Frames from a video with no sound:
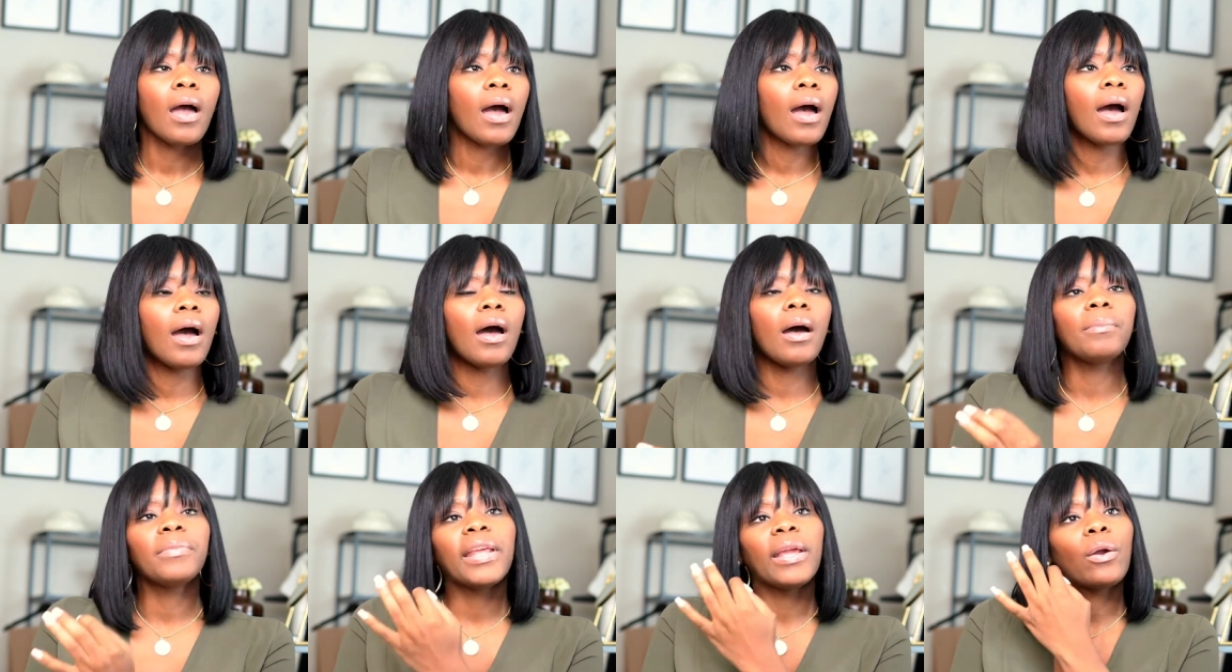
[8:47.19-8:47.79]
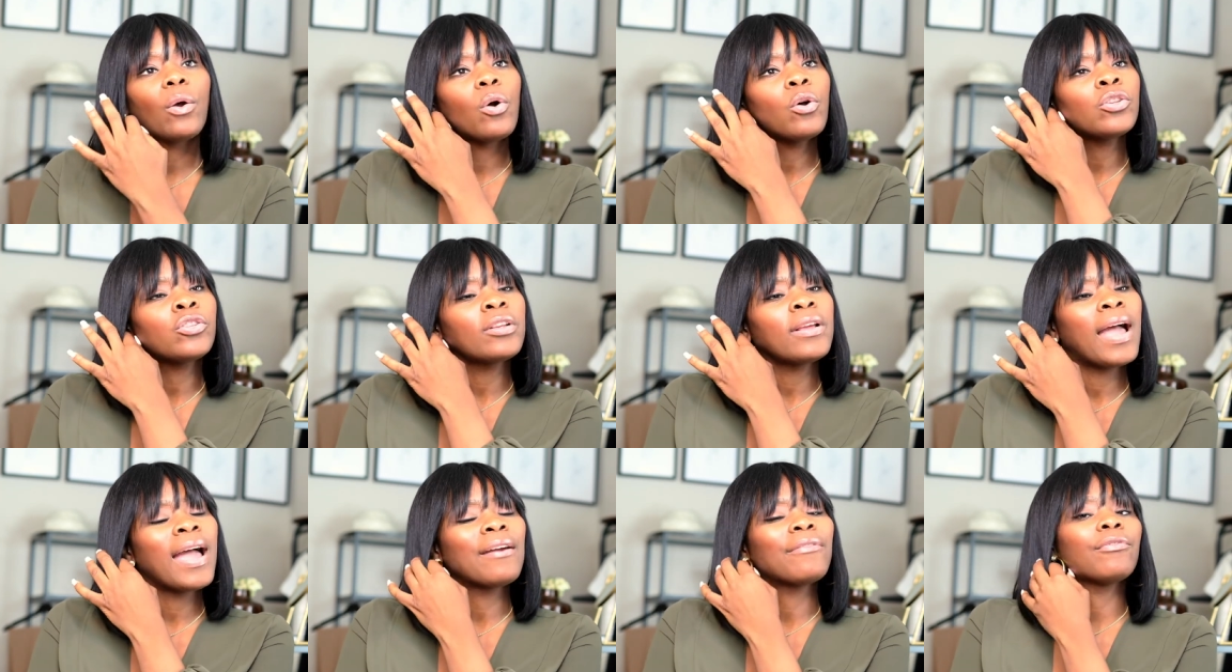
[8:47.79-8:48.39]
Um, they
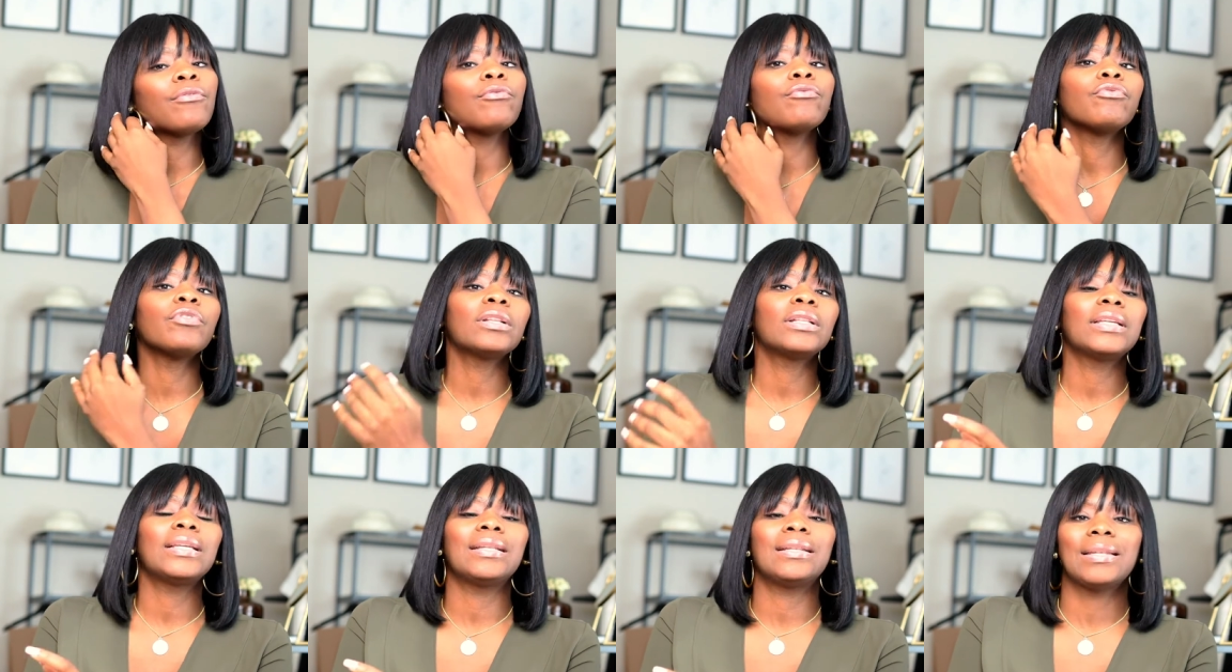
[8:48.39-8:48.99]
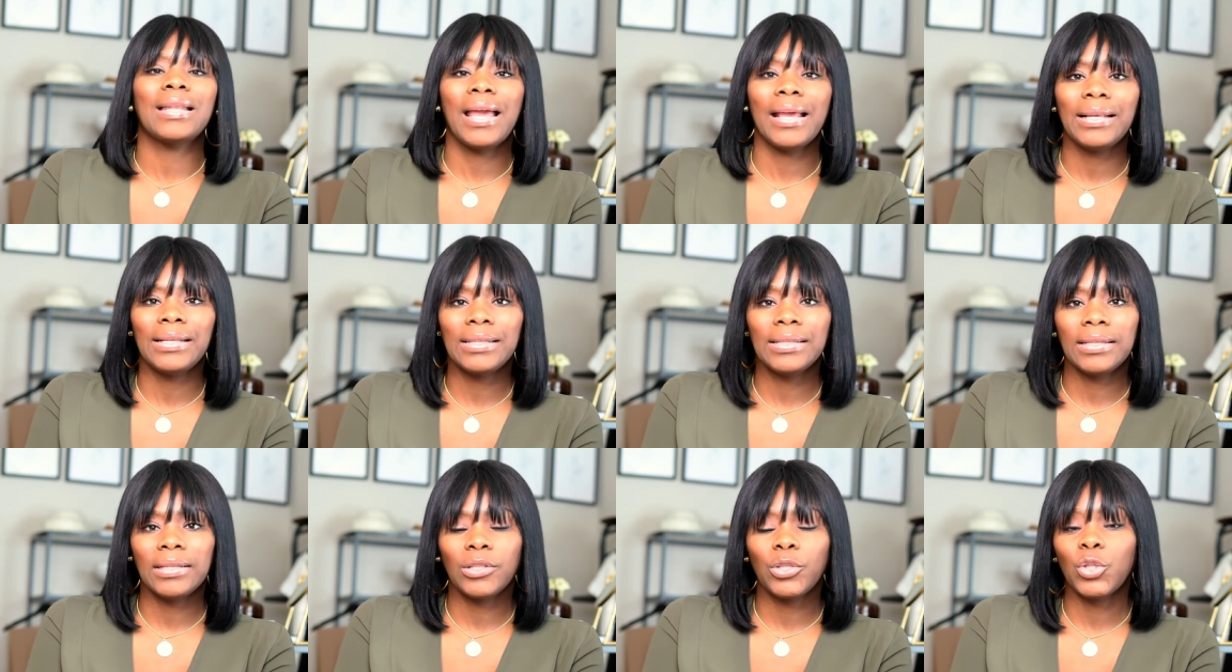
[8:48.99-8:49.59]
also have really
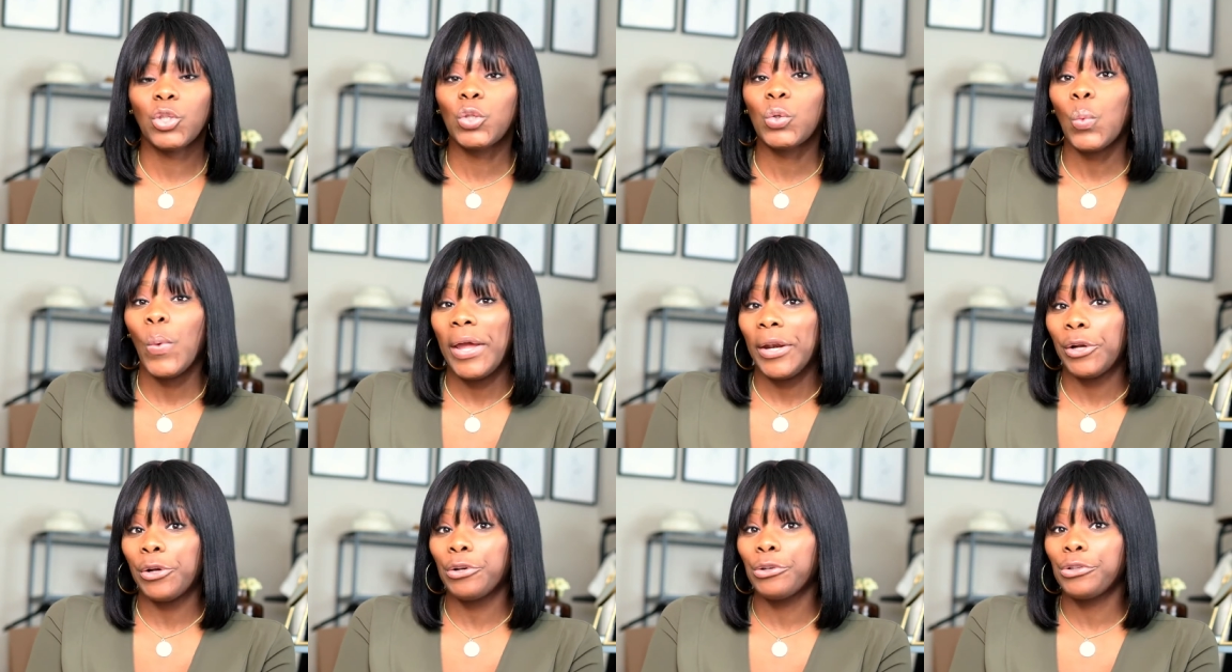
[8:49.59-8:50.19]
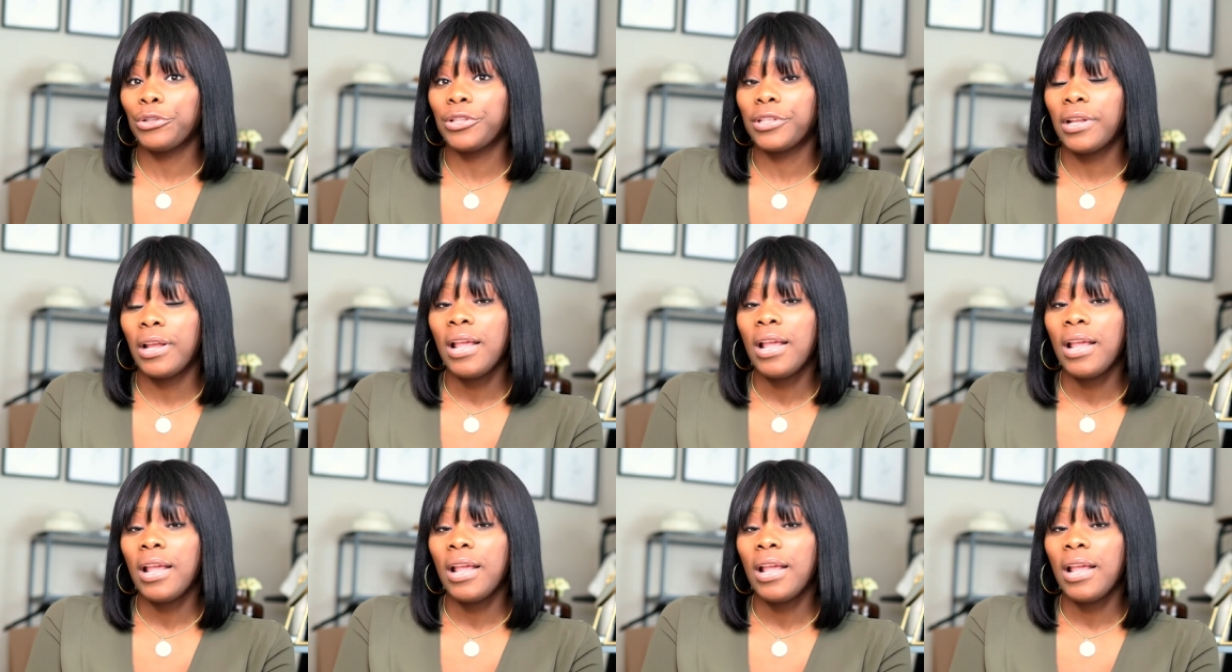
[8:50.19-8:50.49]
nice sweaters.